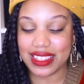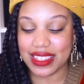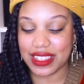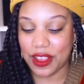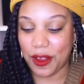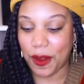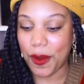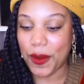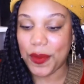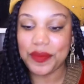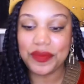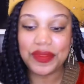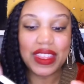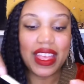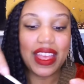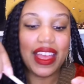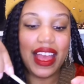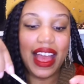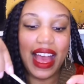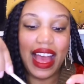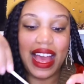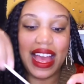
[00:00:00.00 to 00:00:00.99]
So
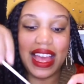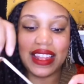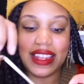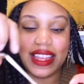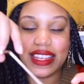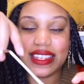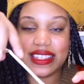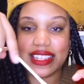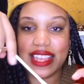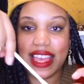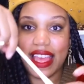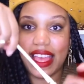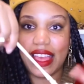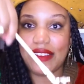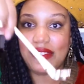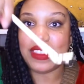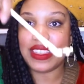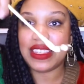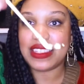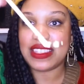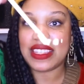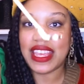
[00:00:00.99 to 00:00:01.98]
I like to
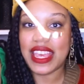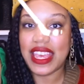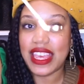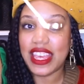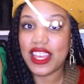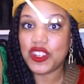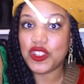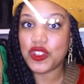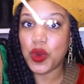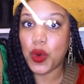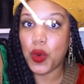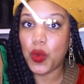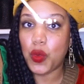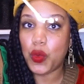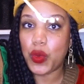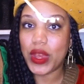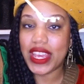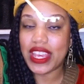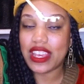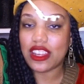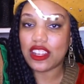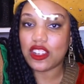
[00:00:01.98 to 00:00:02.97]
have this candle
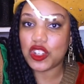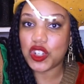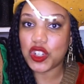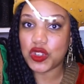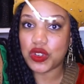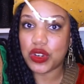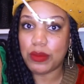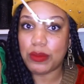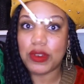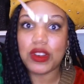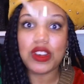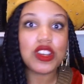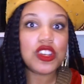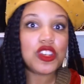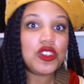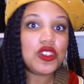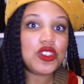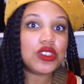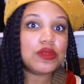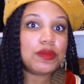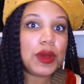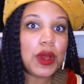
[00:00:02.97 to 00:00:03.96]
wick trimmer.
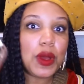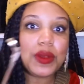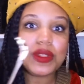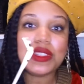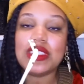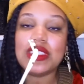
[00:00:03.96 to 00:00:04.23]
You're supposed